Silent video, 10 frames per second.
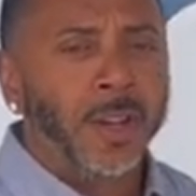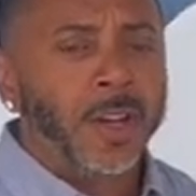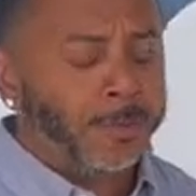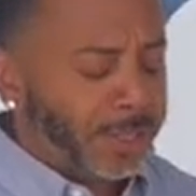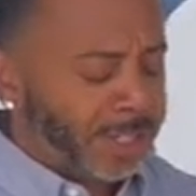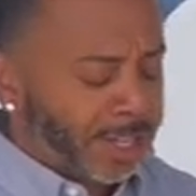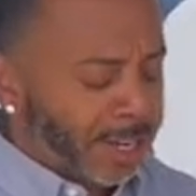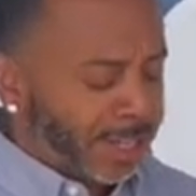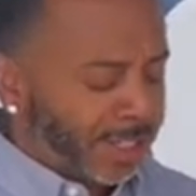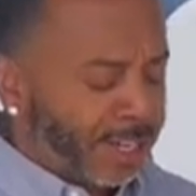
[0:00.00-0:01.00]
If you see
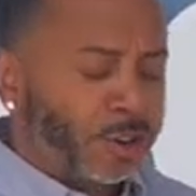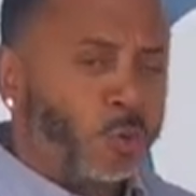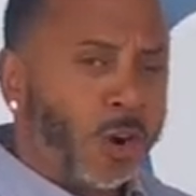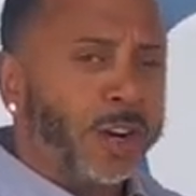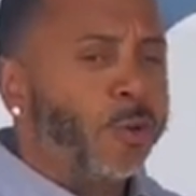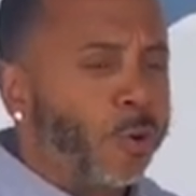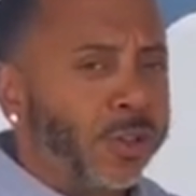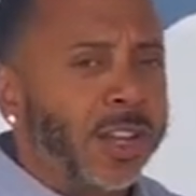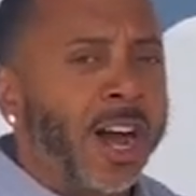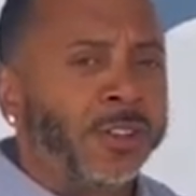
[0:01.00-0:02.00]
it, it says a red
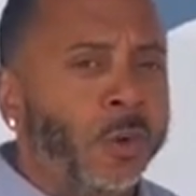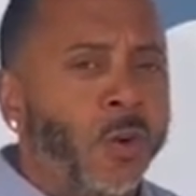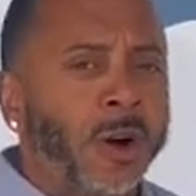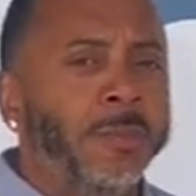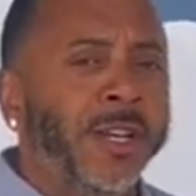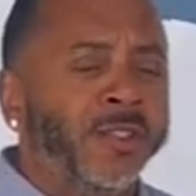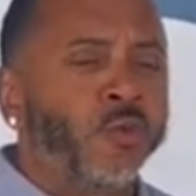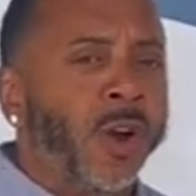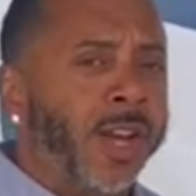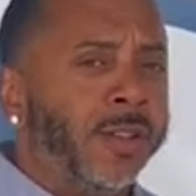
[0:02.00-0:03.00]
horse. Adawan means
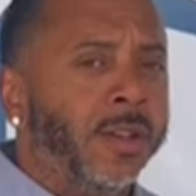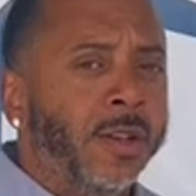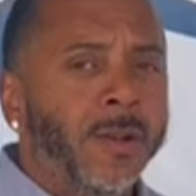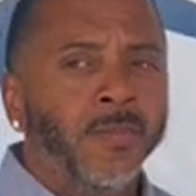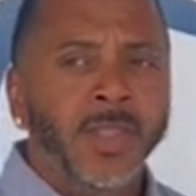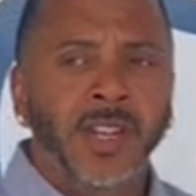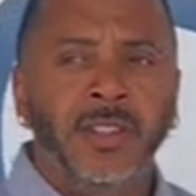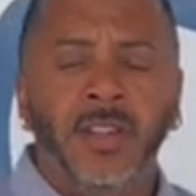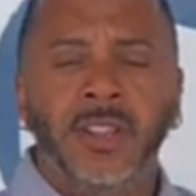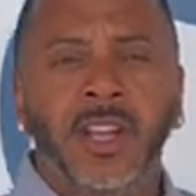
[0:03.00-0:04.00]
red. That's
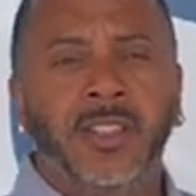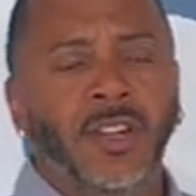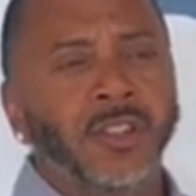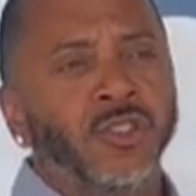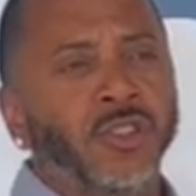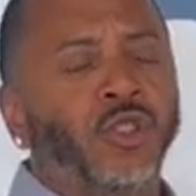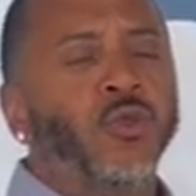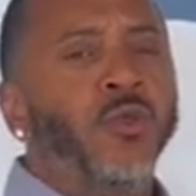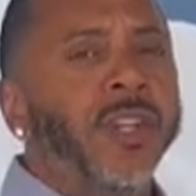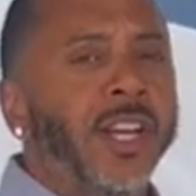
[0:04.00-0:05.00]
the
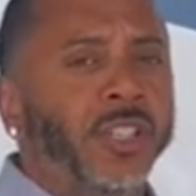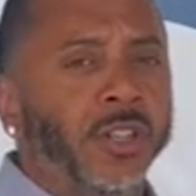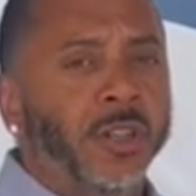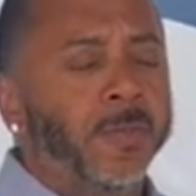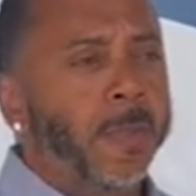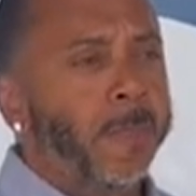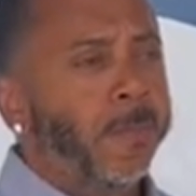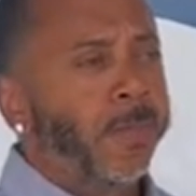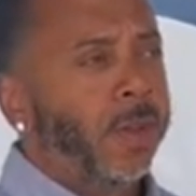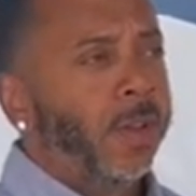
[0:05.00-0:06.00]
true nature
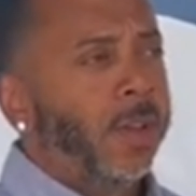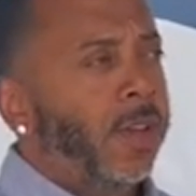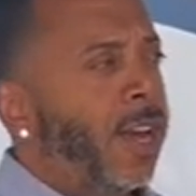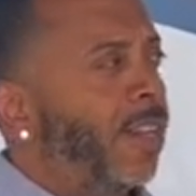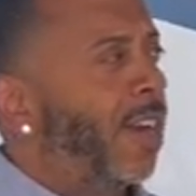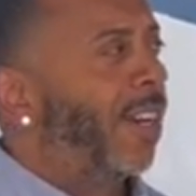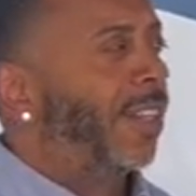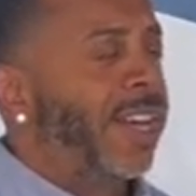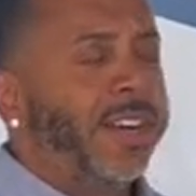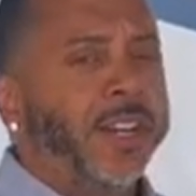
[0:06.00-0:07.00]
and the
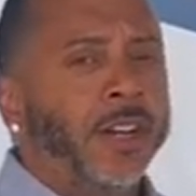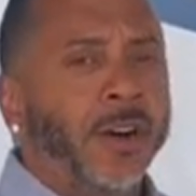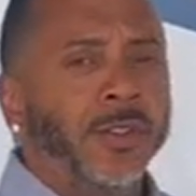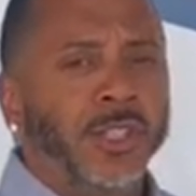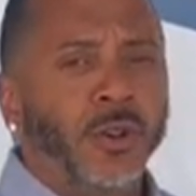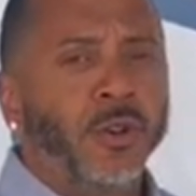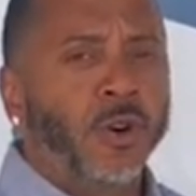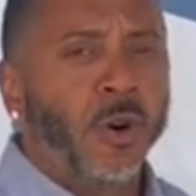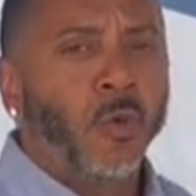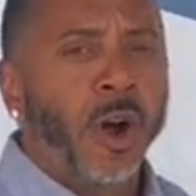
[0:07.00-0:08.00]
identity of the
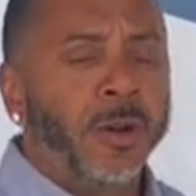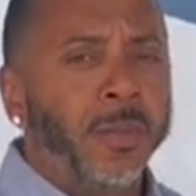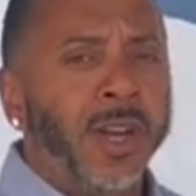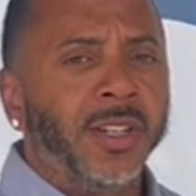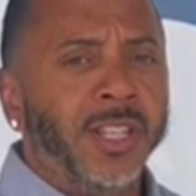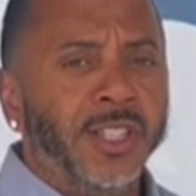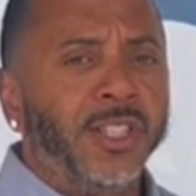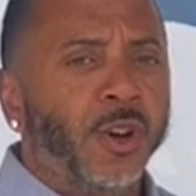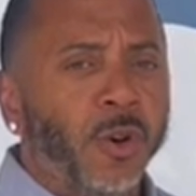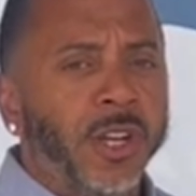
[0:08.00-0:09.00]
so-called white man.
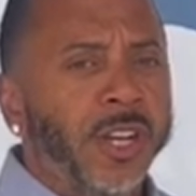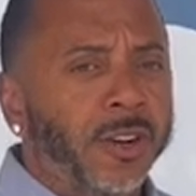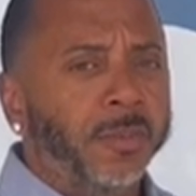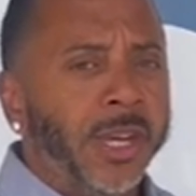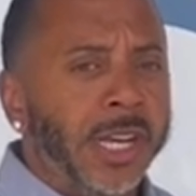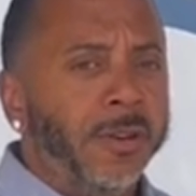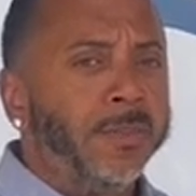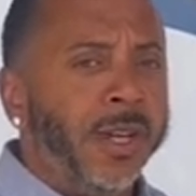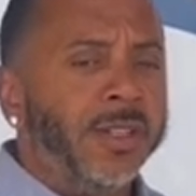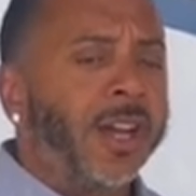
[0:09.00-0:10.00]
Esau, Edom. Edom
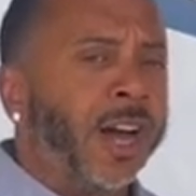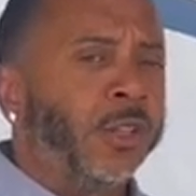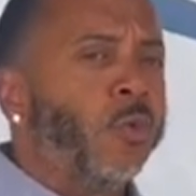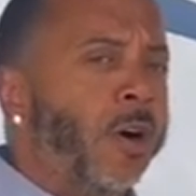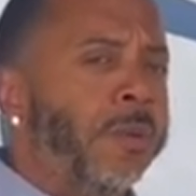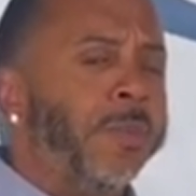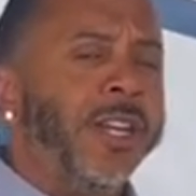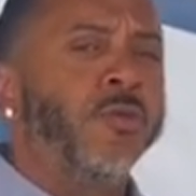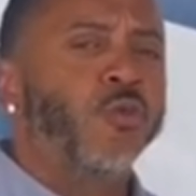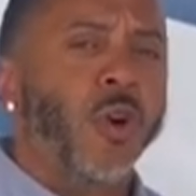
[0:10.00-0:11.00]
means Adawan,
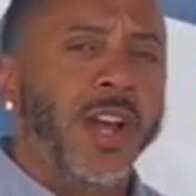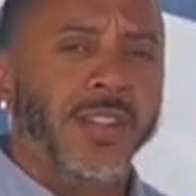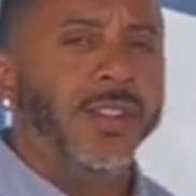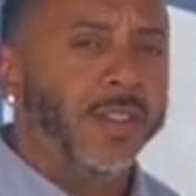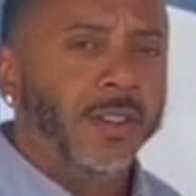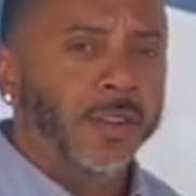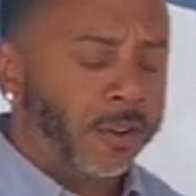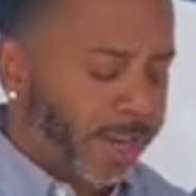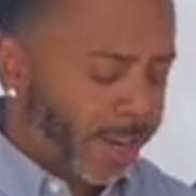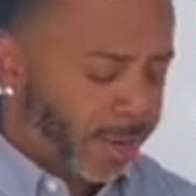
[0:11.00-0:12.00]
meaning red.
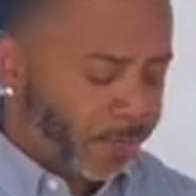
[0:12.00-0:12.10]
Okay?